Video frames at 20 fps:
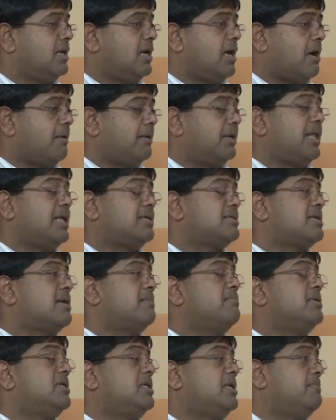Right. And there's
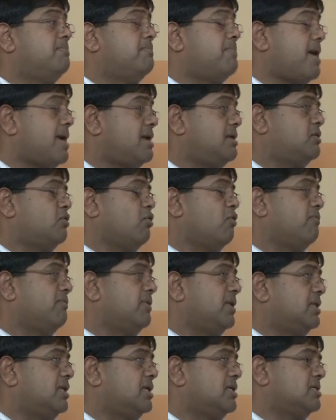some debate
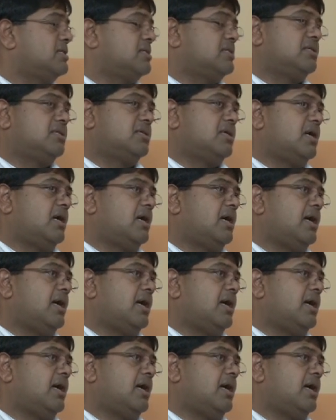over this,